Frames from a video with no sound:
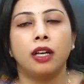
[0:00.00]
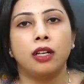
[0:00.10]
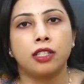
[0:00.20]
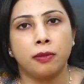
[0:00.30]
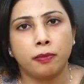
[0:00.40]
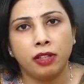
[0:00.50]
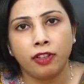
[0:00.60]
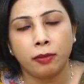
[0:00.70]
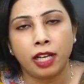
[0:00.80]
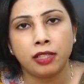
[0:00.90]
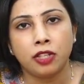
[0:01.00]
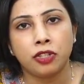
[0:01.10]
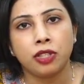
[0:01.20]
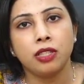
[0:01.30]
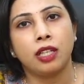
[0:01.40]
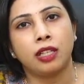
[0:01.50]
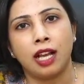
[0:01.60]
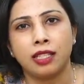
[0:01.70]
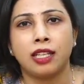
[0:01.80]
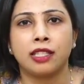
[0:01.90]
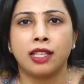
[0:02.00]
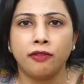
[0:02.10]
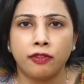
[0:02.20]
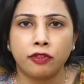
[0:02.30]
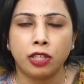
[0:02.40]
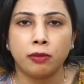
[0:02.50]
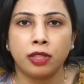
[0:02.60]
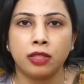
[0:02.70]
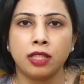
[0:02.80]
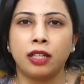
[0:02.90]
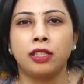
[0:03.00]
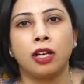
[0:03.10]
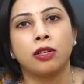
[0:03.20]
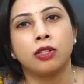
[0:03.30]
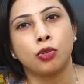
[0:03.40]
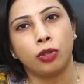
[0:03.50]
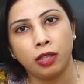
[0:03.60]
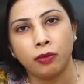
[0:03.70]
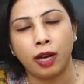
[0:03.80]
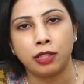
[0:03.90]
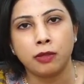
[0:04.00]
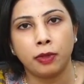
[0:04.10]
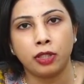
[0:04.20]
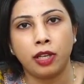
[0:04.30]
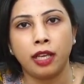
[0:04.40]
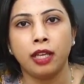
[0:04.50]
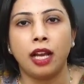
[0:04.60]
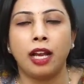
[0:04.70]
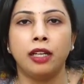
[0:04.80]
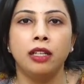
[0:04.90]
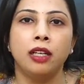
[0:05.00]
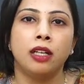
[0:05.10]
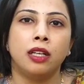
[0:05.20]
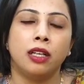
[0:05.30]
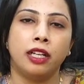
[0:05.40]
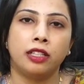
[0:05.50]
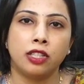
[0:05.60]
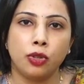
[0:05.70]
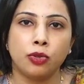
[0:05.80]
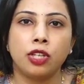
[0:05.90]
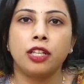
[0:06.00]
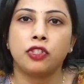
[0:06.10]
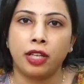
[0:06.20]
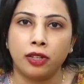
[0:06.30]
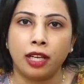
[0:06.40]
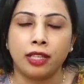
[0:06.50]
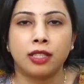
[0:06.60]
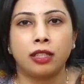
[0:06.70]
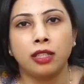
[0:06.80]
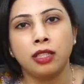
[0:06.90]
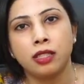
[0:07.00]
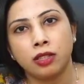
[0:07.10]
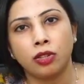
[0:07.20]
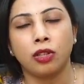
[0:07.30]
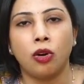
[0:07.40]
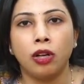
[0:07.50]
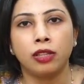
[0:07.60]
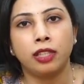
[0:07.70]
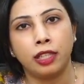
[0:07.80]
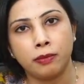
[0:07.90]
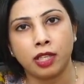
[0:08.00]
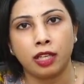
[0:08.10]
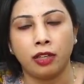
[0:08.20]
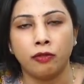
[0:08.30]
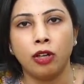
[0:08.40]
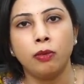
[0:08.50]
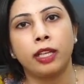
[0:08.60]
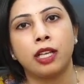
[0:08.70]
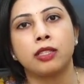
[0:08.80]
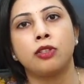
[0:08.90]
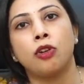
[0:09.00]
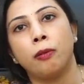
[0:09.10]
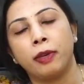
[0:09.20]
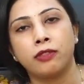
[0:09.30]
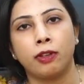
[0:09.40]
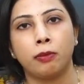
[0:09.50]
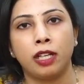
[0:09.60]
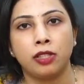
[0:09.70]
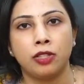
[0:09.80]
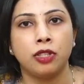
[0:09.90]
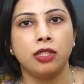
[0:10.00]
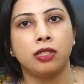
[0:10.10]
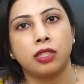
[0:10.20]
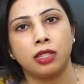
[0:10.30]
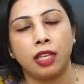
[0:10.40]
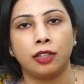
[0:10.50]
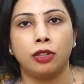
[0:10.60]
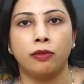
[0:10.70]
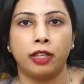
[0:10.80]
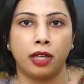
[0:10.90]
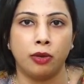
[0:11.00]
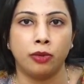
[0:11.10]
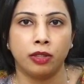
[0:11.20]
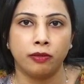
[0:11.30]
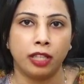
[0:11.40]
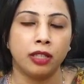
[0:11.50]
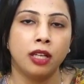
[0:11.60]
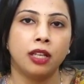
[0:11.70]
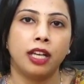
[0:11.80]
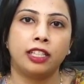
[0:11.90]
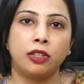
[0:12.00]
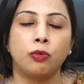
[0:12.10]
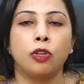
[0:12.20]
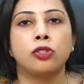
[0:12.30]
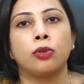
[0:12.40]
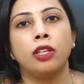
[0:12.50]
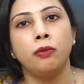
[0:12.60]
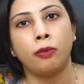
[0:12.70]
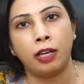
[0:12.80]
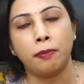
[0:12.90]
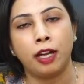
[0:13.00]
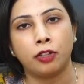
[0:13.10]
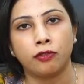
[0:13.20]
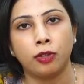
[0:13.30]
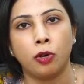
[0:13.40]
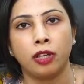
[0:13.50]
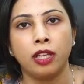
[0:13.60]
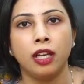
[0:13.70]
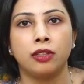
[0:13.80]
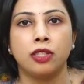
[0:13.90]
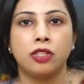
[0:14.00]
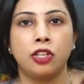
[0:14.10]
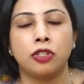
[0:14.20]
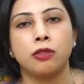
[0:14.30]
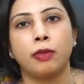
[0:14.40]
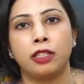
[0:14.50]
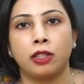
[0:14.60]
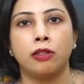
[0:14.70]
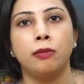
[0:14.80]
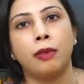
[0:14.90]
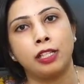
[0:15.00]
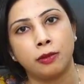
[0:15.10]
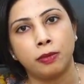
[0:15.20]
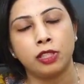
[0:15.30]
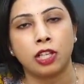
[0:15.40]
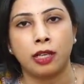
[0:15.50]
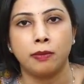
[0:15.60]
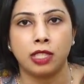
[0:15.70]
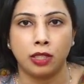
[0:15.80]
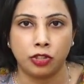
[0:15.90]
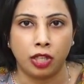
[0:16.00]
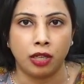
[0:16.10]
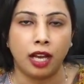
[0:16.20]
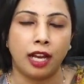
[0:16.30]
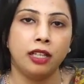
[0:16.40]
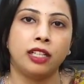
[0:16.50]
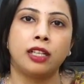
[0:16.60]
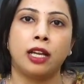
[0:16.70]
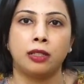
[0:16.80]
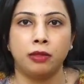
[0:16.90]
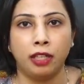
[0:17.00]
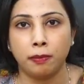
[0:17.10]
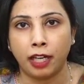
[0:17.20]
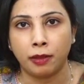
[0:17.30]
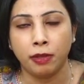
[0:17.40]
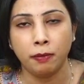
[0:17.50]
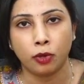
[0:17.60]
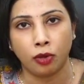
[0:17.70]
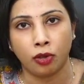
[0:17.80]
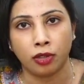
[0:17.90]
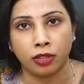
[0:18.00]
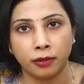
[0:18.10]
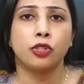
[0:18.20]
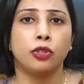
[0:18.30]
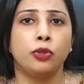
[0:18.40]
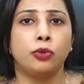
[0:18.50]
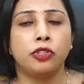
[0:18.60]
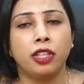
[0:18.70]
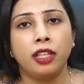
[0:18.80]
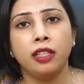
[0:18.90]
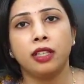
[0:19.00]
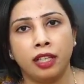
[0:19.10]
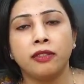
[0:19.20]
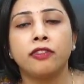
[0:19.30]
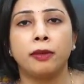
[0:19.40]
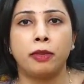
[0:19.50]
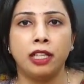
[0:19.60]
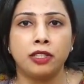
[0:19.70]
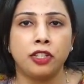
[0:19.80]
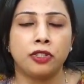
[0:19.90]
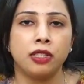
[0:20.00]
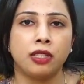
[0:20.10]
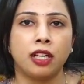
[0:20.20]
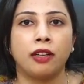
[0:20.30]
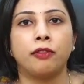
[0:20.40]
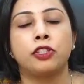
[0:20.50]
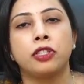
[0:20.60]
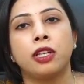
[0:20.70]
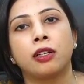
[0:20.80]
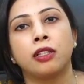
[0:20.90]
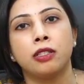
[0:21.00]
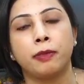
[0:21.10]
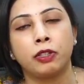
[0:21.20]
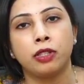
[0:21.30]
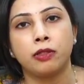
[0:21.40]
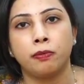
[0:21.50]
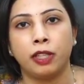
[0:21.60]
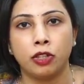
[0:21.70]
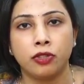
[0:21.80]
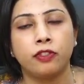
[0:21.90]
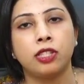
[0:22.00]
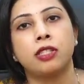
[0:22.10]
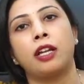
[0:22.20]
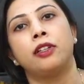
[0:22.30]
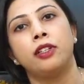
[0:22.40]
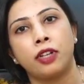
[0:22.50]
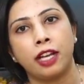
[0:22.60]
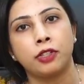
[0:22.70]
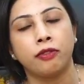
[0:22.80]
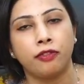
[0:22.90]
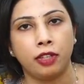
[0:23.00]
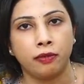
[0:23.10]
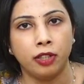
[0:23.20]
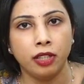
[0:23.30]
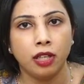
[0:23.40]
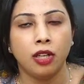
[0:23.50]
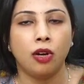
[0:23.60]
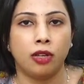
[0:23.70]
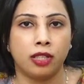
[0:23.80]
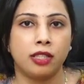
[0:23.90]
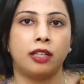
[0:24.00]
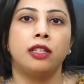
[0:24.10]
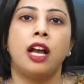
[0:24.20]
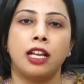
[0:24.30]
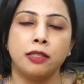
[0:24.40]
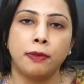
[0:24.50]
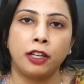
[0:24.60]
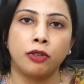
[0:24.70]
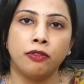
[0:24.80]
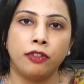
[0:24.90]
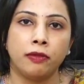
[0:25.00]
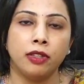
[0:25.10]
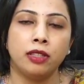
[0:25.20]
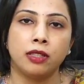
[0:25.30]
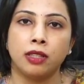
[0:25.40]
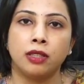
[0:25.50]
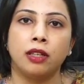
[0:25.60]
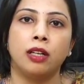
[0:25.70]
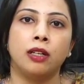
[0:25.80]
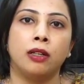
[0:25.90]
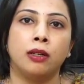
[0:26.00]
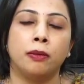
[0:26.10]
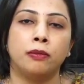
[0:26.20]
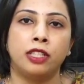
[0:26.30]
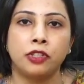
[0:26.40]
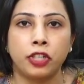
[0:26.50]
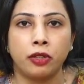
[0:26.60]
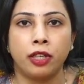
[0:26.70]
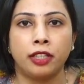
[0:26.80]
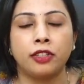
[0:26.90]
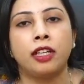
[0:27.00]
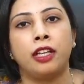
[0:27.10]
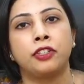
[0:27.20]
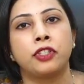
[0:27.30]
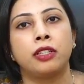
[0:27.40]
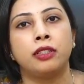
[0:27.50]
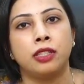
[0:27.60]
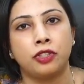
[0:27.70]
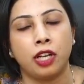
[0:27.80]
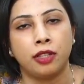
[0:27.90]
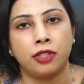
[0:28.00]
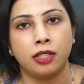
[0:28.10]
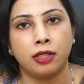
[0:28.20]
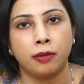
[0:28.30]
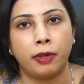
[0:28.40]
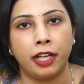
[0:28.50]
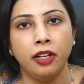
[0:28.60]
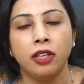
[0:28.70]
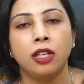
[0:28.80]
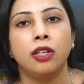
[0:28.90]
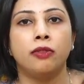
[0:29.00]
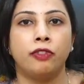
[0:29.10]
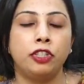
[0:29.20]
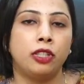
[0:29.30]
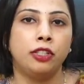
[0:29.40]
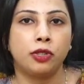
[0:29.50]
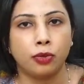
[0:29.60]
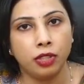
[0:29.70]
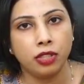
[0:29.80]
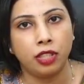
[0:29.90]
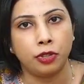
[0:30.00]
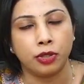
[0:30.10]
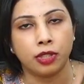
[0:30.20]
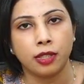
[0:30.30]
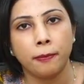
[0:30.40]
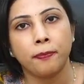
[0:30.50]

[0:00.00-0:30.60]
A simple febrile seizures, it lasts less than 15 minutes and it occurs only once per day, and it is usually generalized, that is all the limbs are involved, whereas in complex febrile seizures it's the other way around, where it involves only one part of the body and the seizures might occur multiple times in a day and it might be prolonged. So usually in febrile seizures the convulsion occurs because of the sudden rise of fever or a sudden high spike of fever. There's a dysregulated electrical discharges in the brain which leads to the seizures.